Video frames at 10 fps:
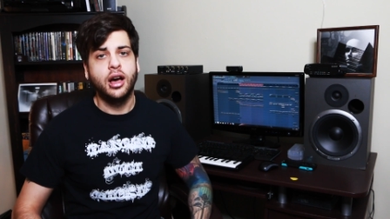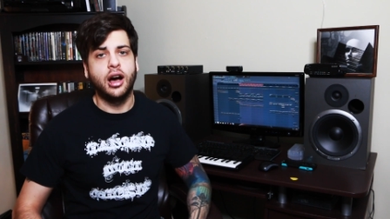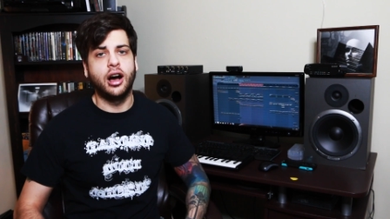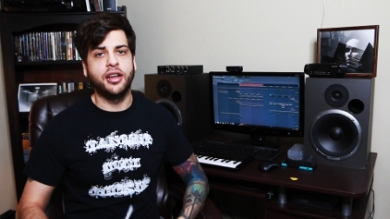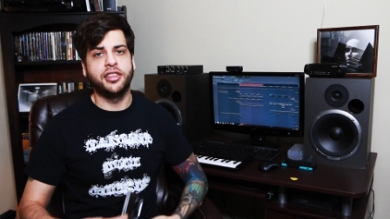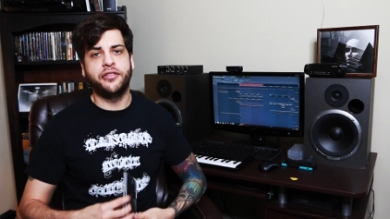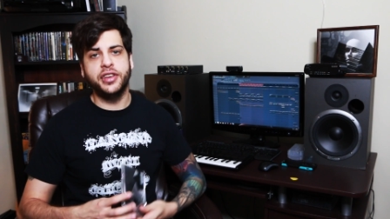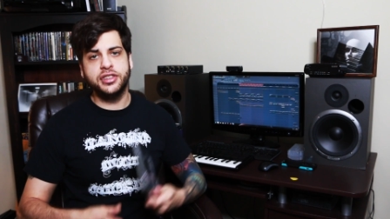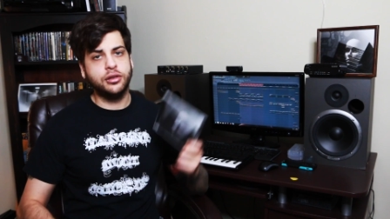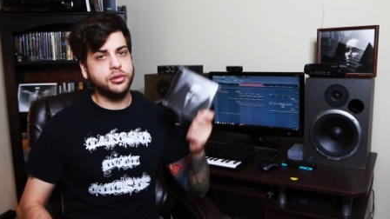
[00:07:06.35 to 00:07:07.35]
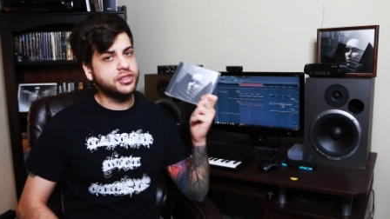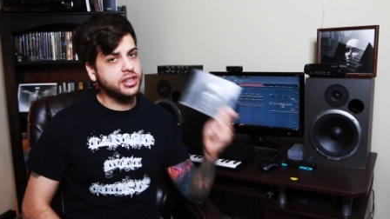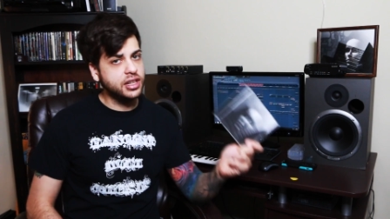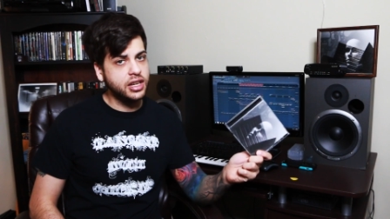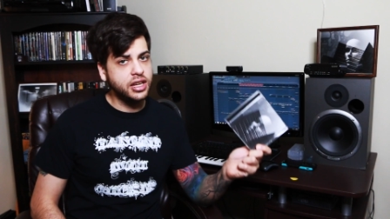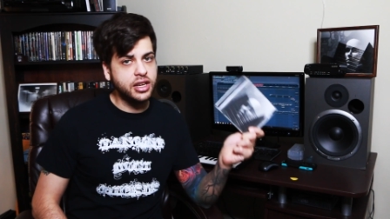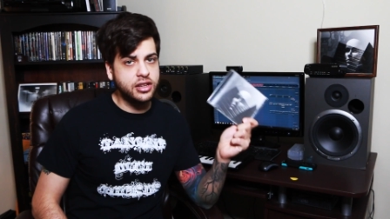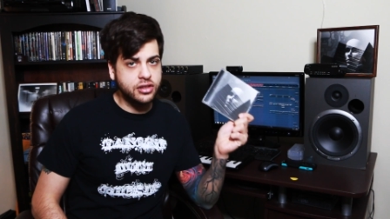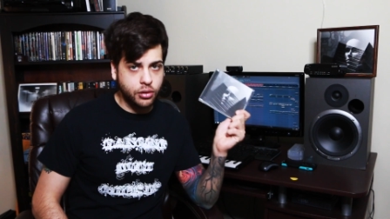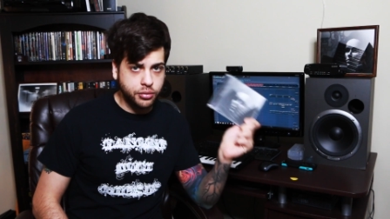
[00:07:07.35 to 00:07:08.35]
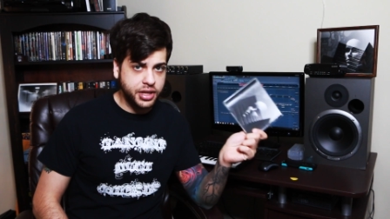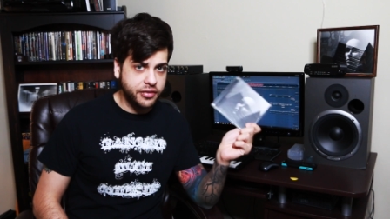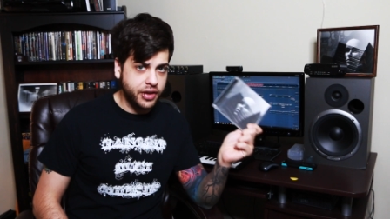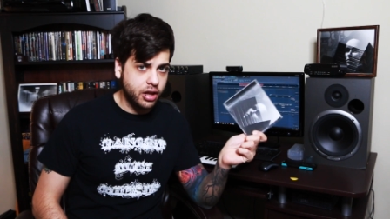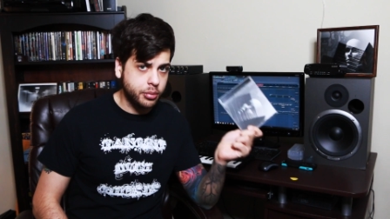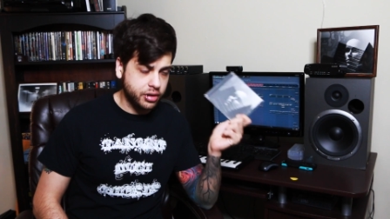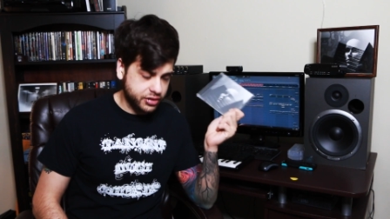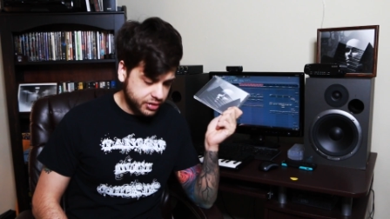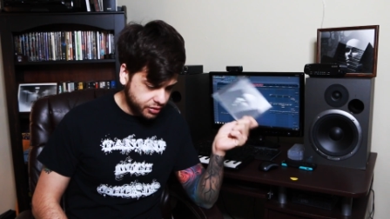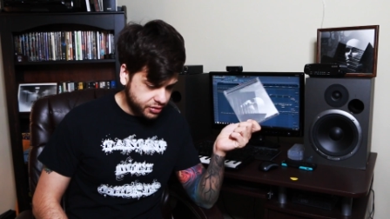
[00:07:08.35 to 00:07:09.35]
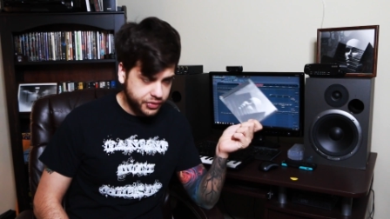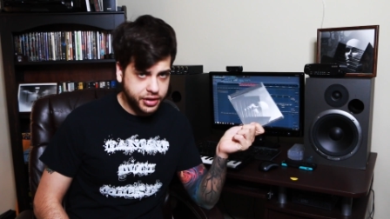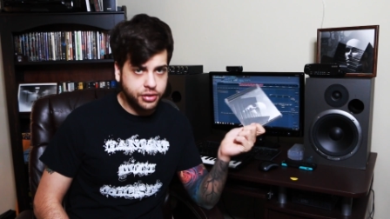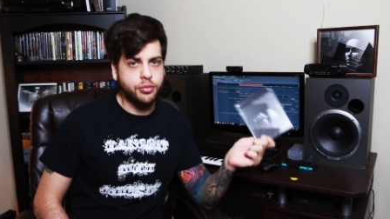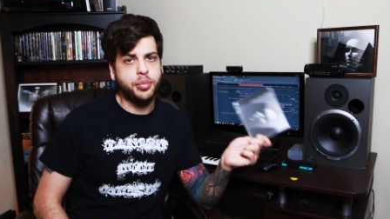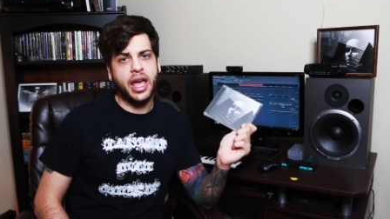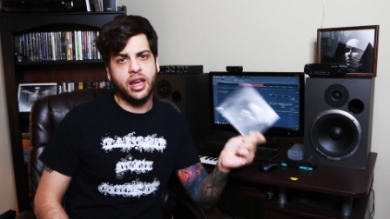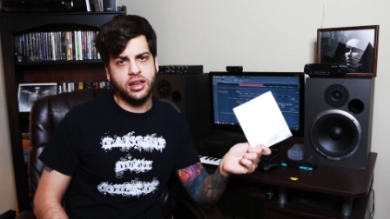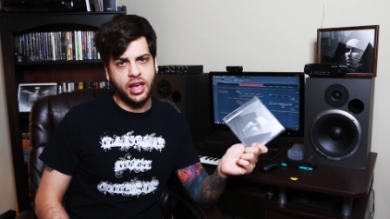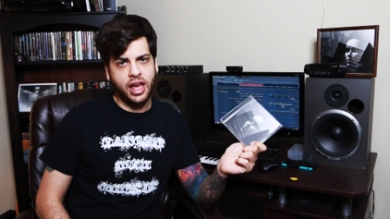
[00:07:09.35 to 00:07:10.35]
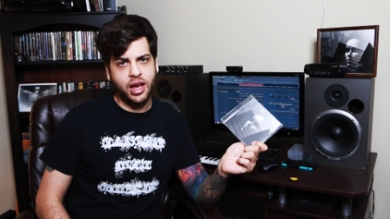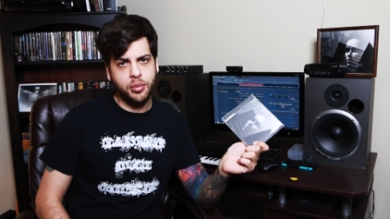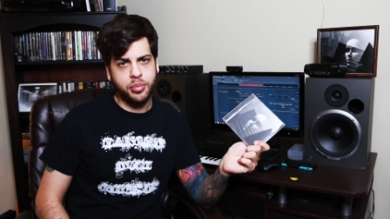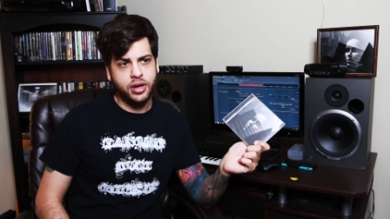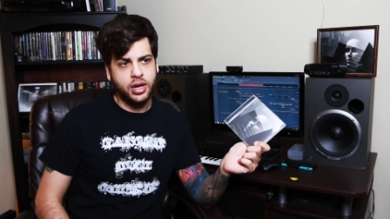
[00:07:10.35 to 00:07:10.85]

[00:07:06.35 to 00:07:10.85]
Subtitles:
The physical CD is only available exclusively through Bandcamp.